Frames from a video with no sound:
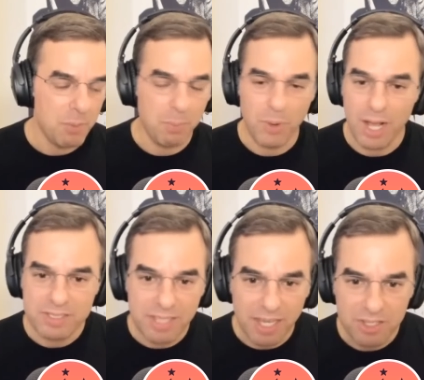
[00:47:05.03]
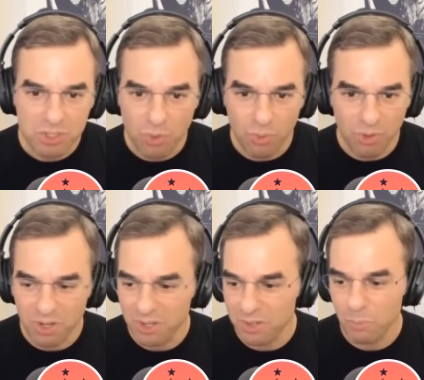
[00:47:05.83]
process
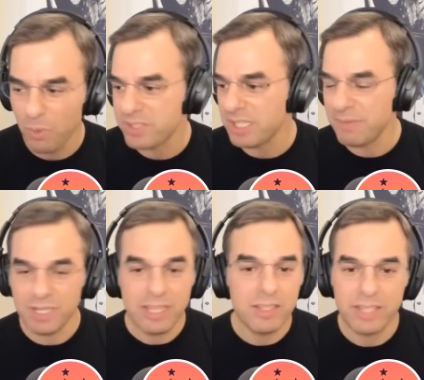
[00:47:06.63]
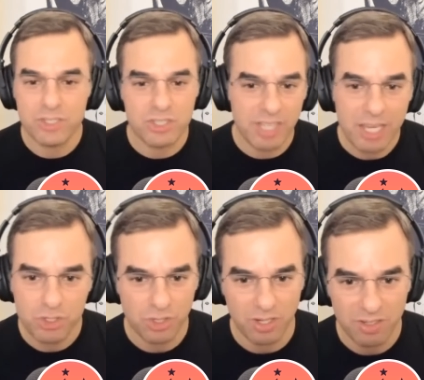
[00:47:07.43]
or what's even in the
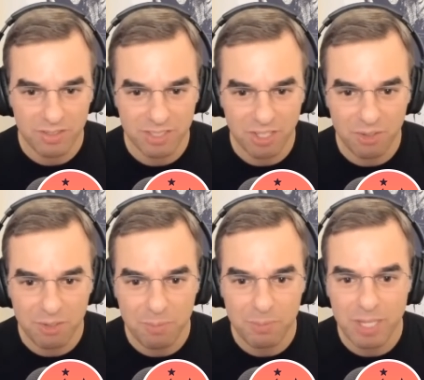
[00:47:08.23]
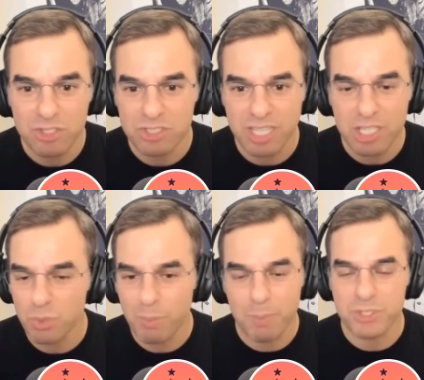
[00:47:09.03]
legislation. The legislation
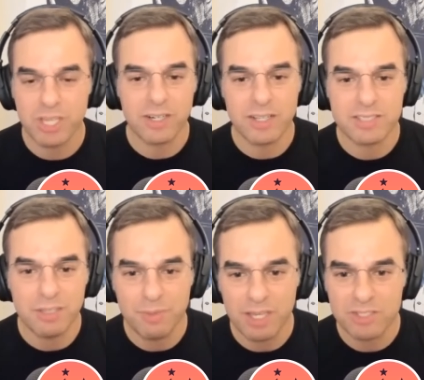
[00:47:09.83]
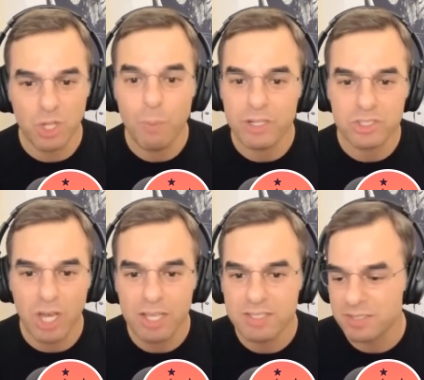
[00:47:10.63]
will be presented on TV as though it
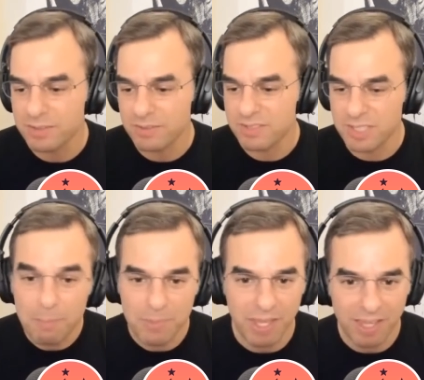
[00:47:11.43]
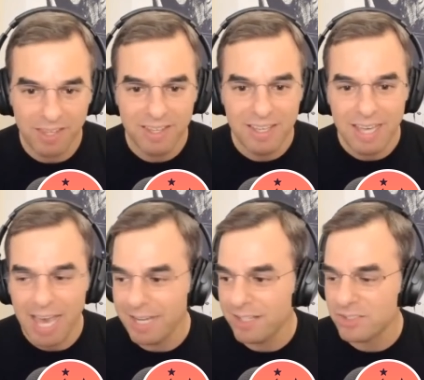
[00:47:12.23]
does something,
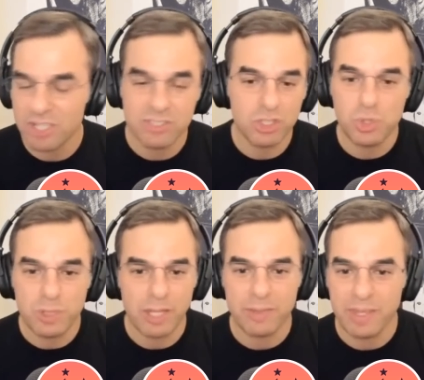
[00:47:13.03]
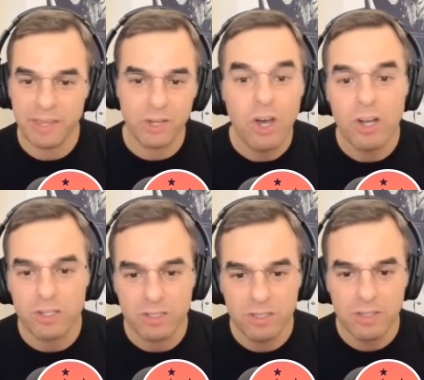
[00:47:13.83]
and it doesn't do that thing at
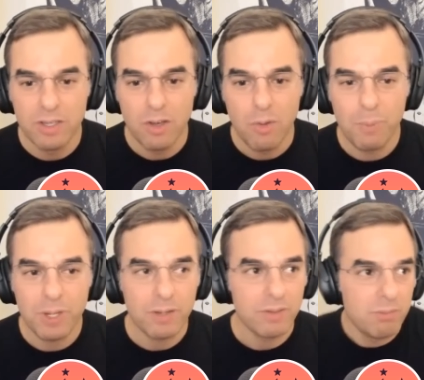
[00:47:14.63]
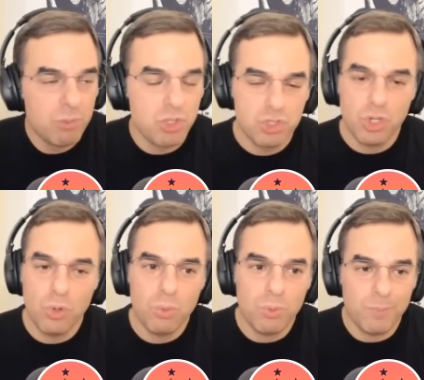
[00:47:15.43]
all. But there's
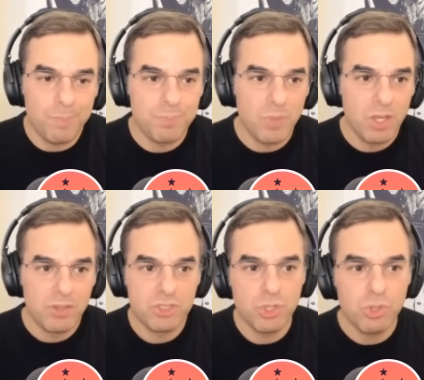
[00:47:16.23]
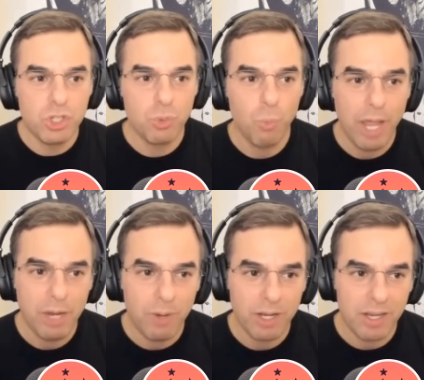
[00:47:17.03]
no good way
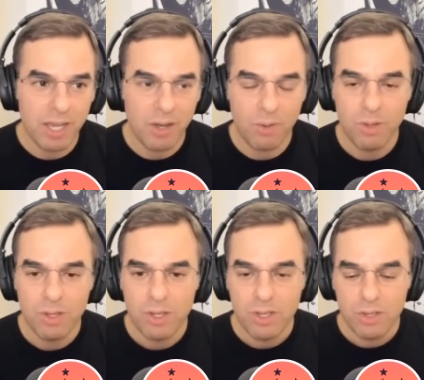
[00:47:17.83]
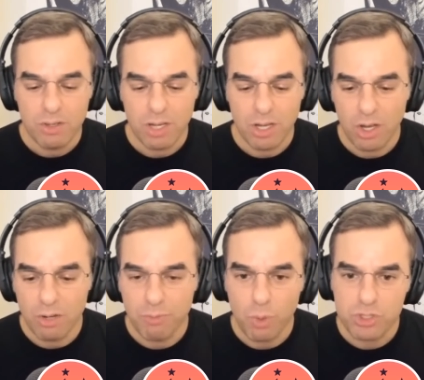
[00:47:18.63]
right now,
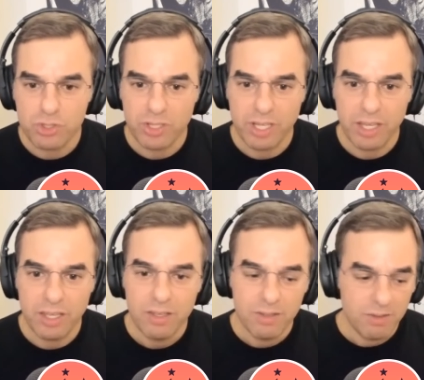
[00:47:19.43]
unfortunately,